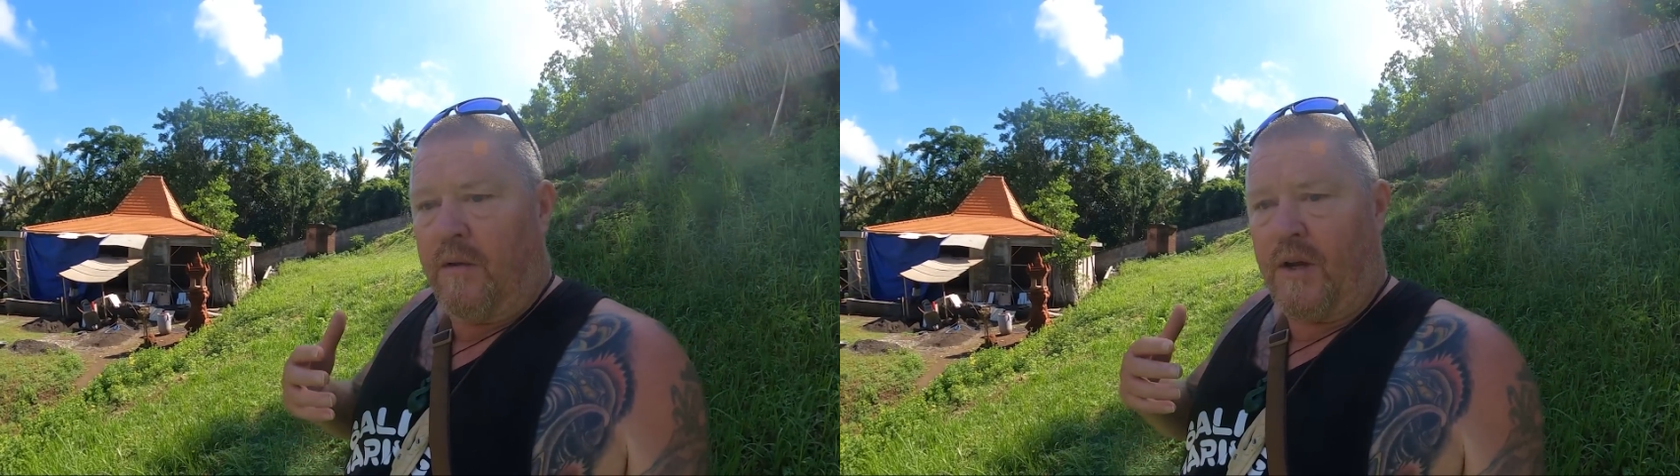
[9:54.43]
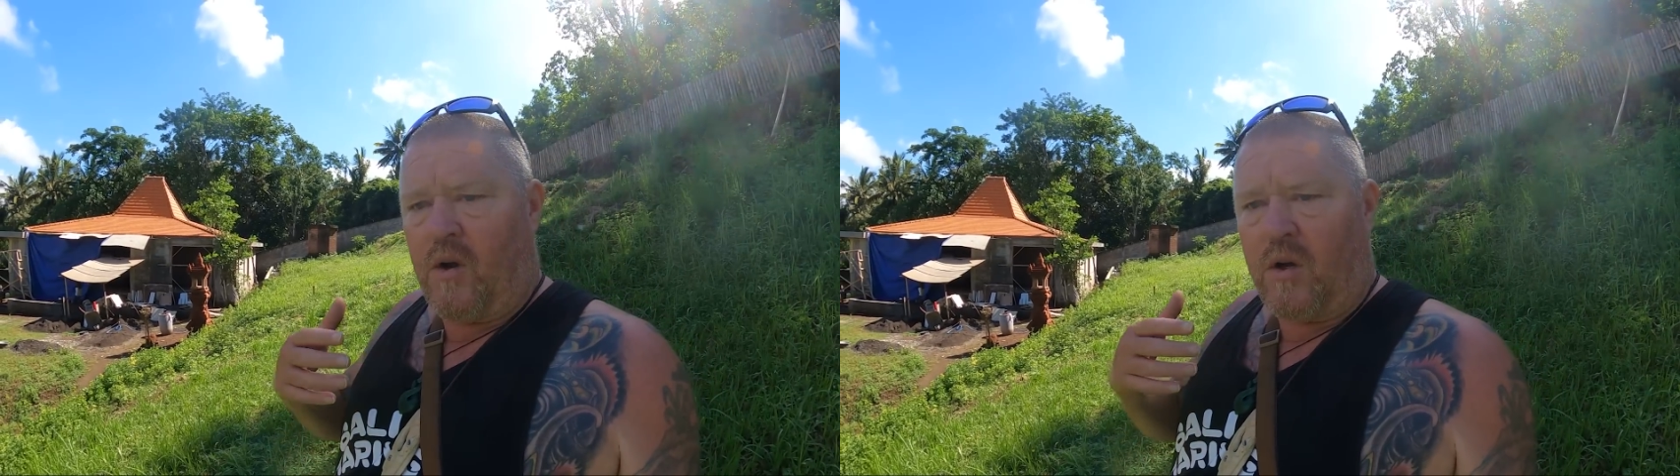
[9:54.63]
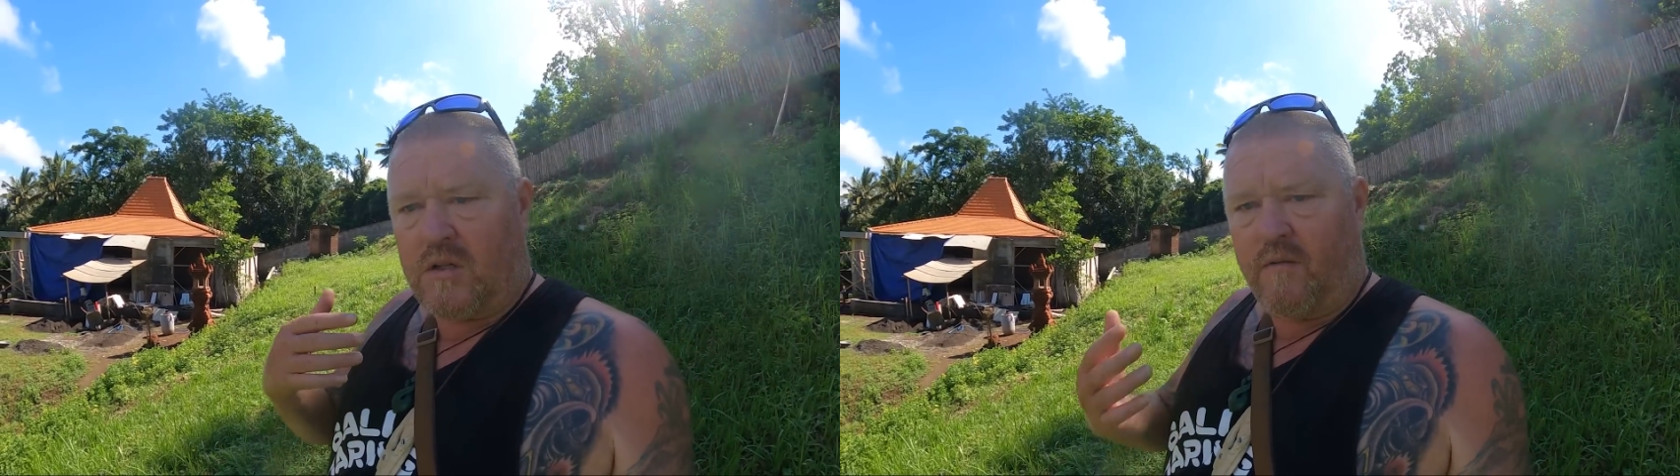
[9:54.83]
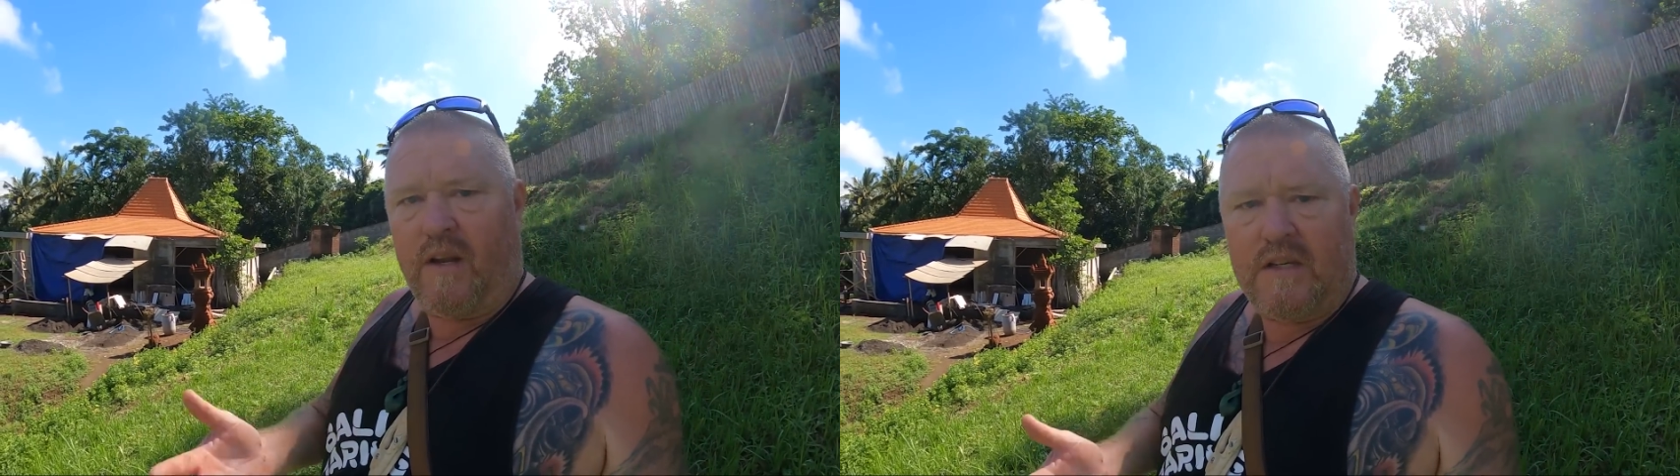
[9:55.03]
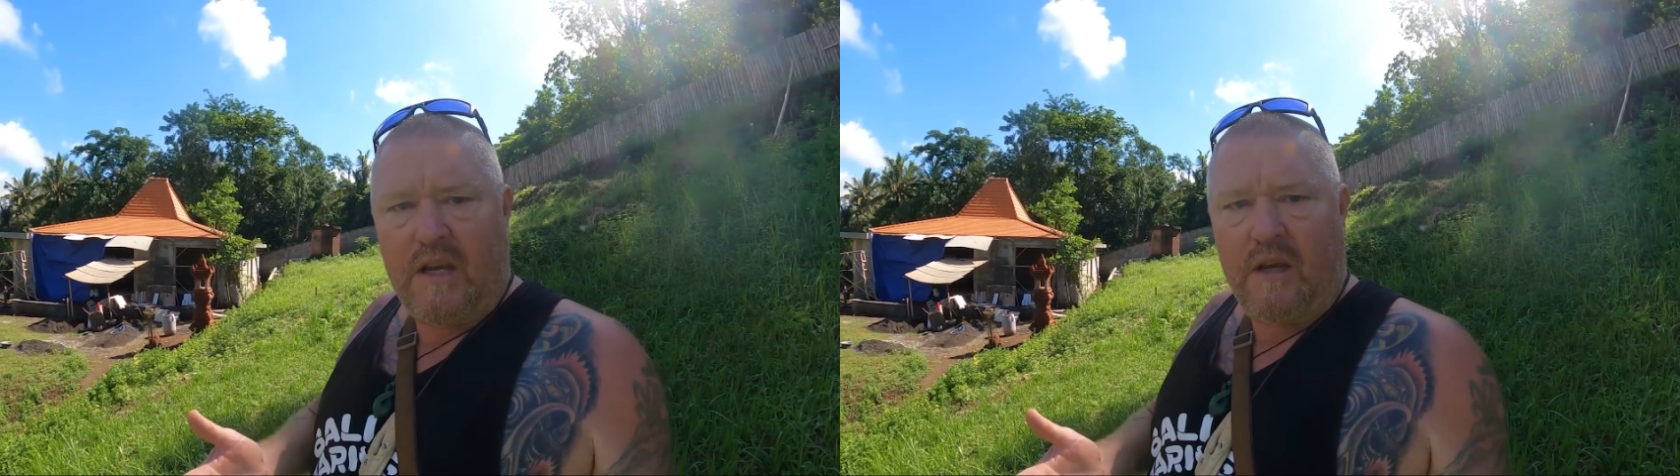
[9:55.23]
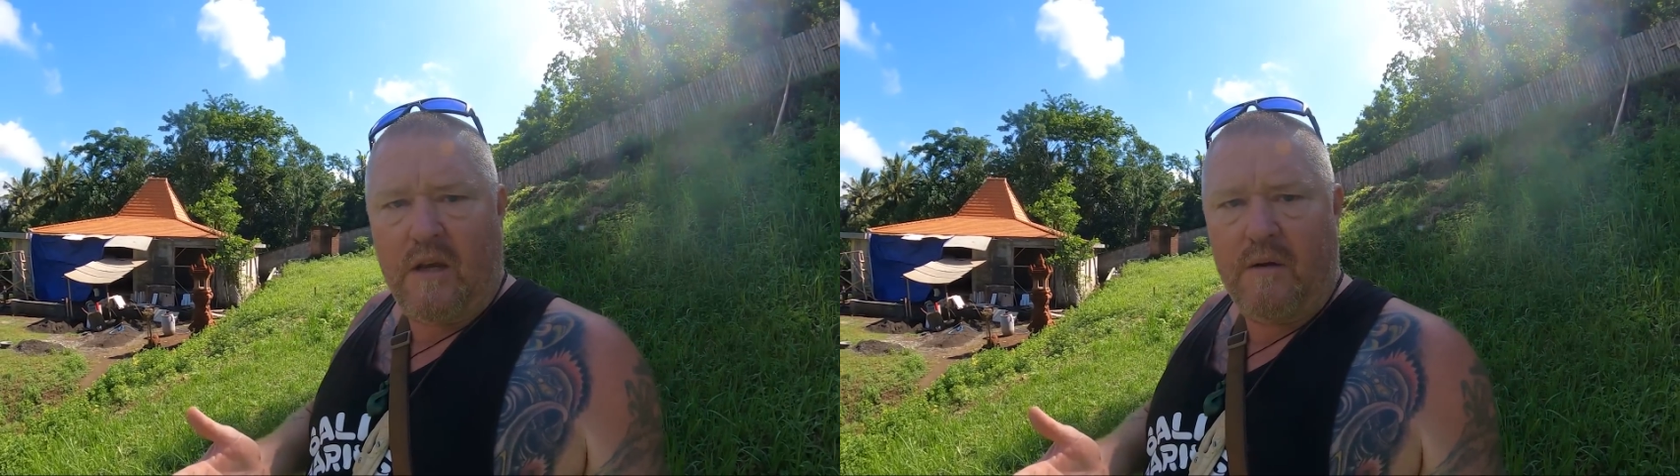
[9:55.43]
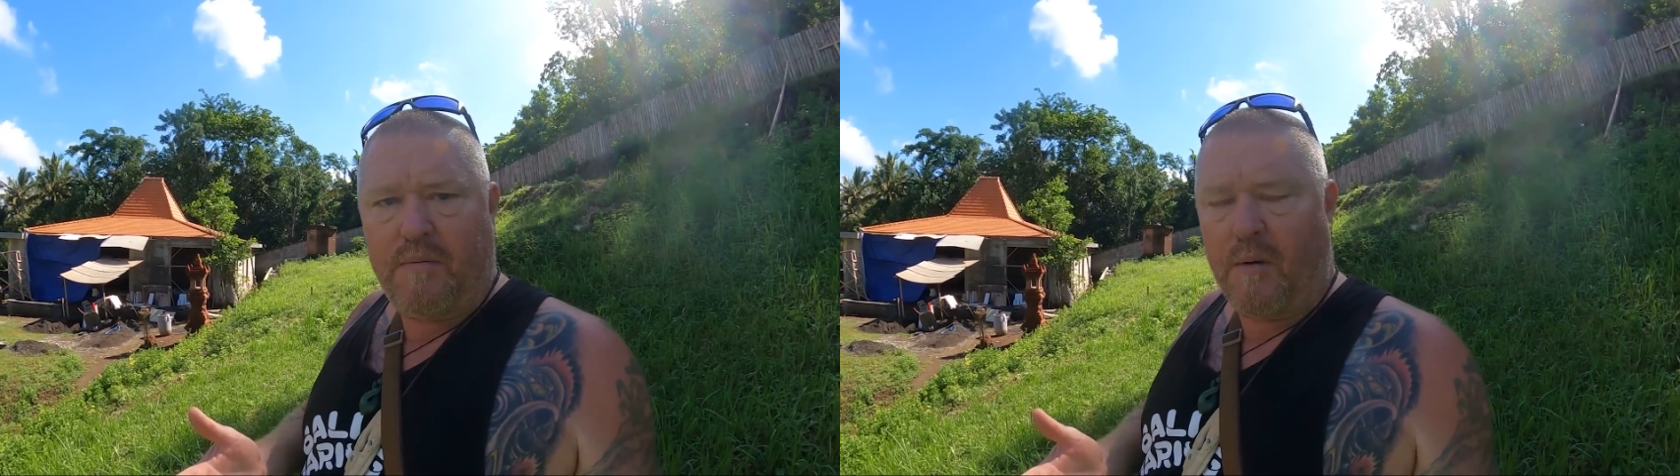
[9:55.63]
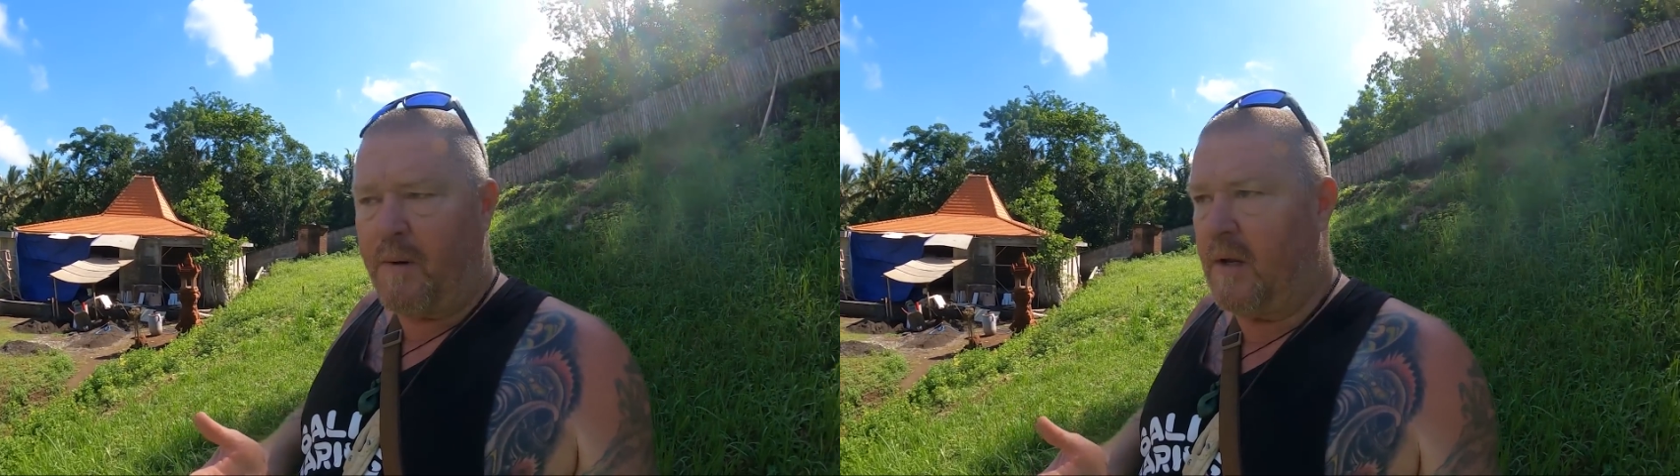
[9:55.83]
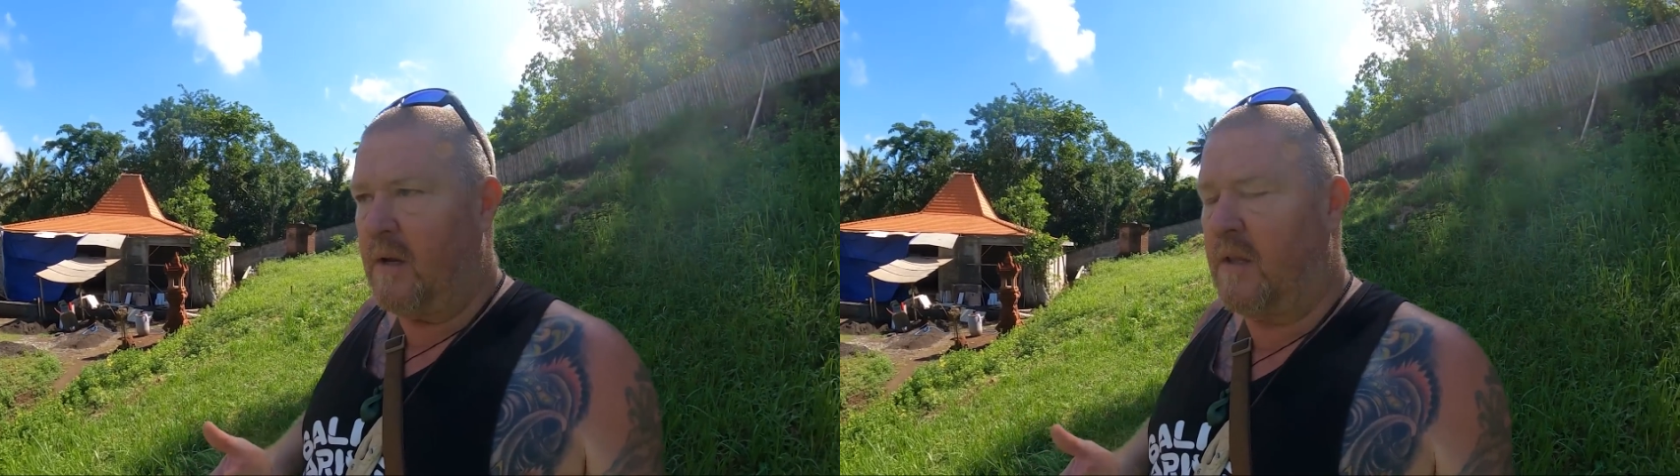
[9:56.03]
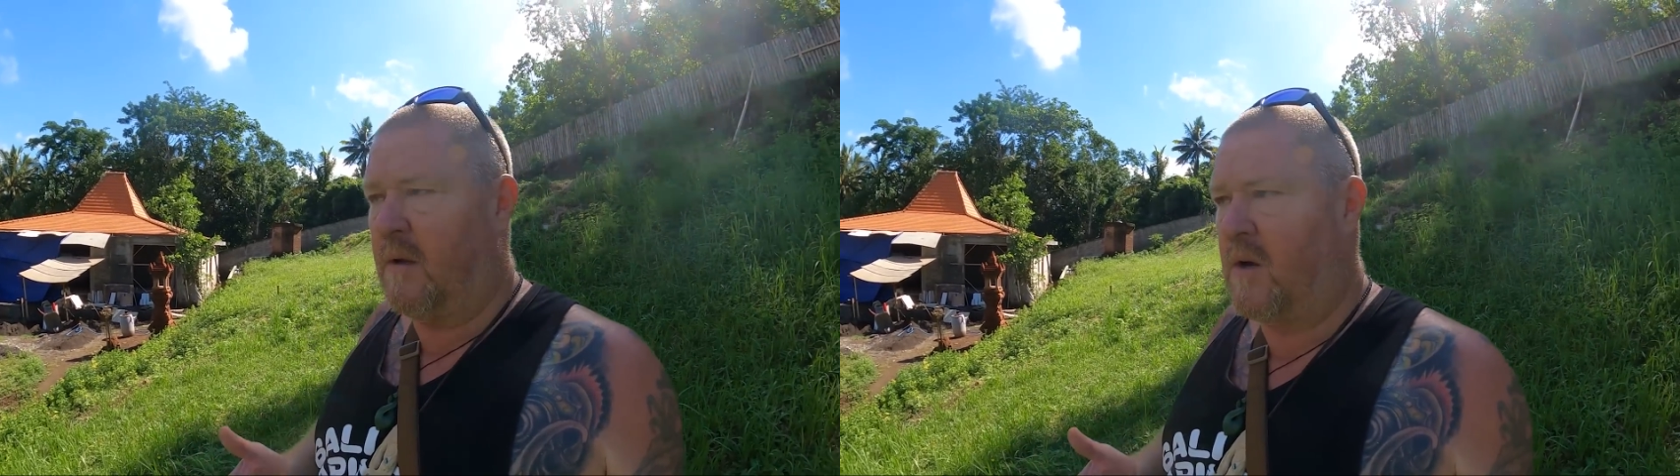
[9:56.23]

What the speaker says: the cost of leasing property and the